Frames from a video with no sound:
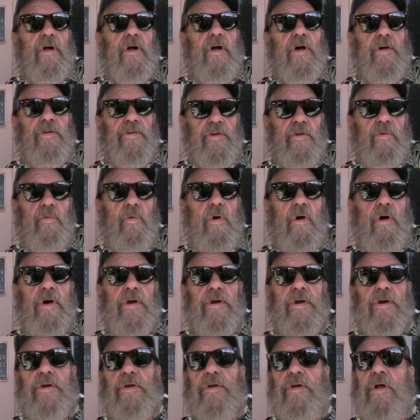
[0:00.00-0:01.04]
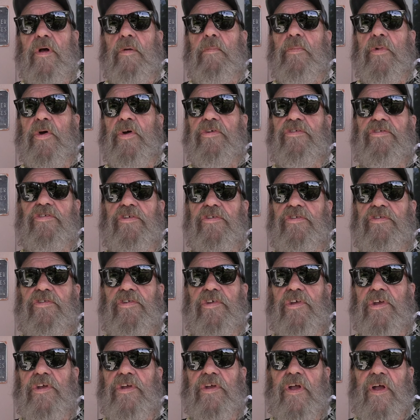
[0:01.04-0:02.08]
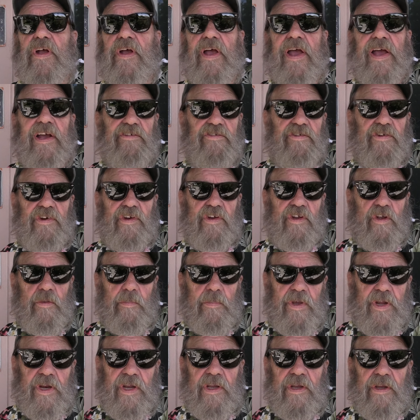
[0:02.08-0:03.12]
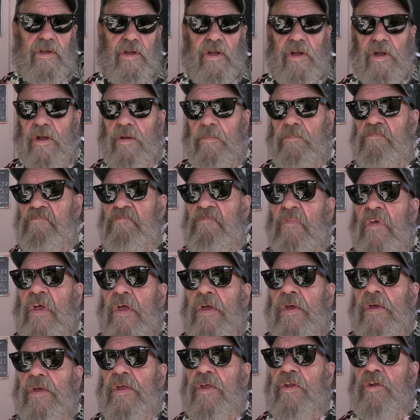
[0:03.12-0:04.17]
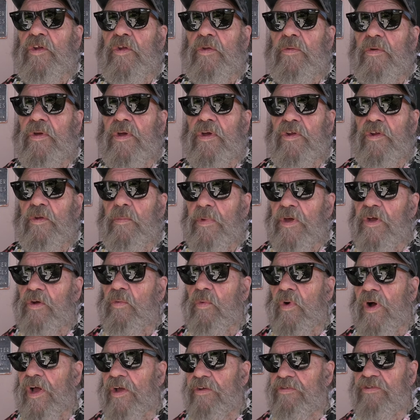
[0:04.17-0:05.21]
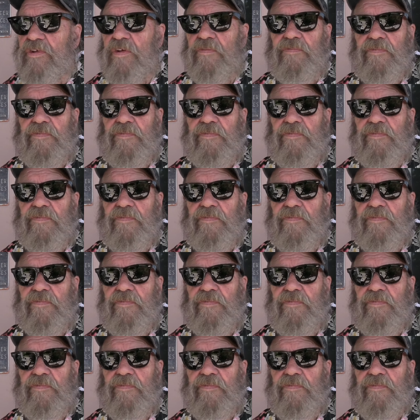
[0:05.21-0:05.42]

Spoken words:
Underwater Emergency Action Committee in the Midwest.